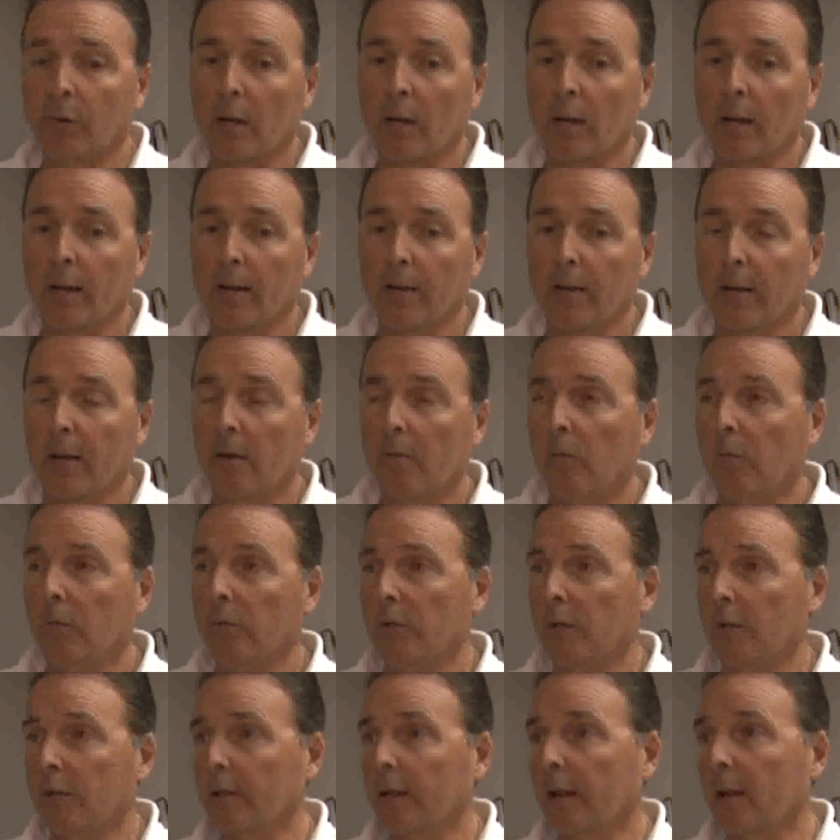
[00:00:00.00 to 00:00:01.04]
and then
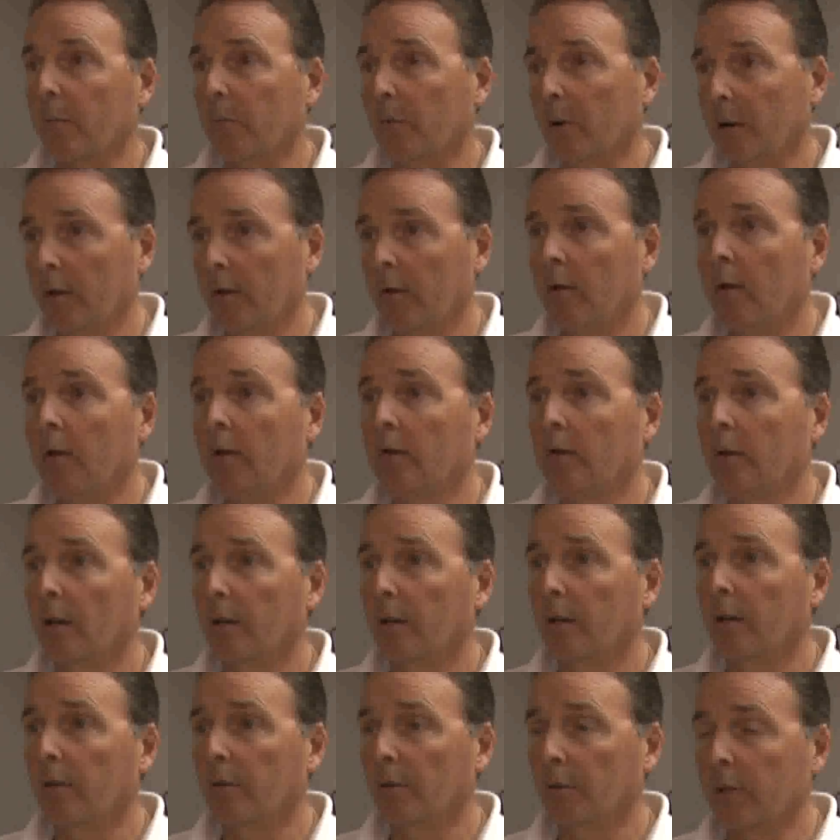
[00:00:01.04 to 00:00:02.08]
was attacked by uh, the,
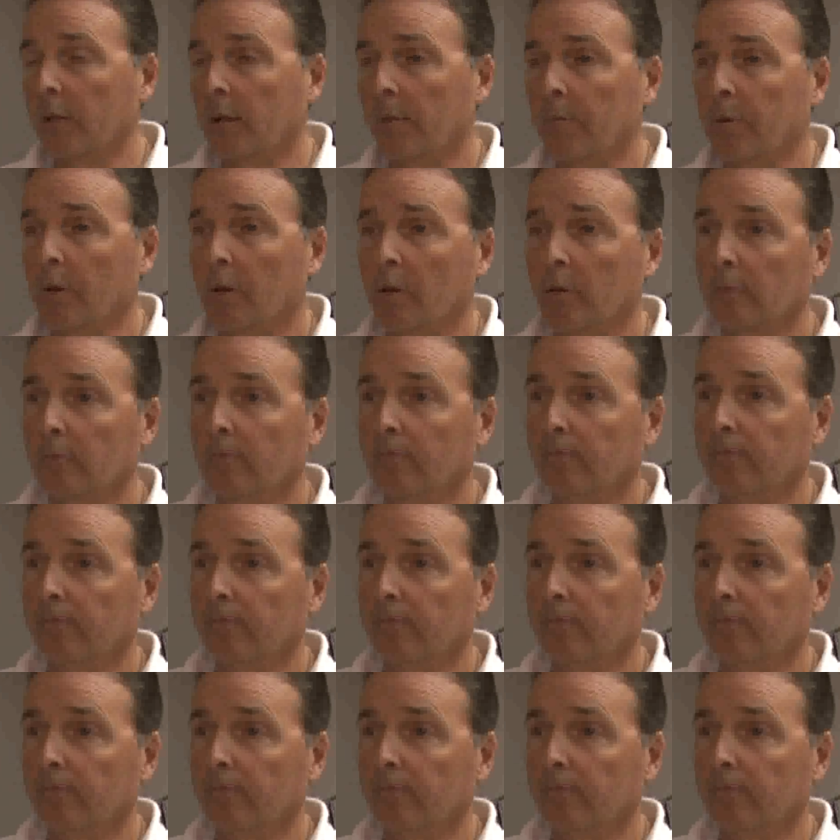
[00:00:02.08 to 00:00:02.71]
an unchecked dog.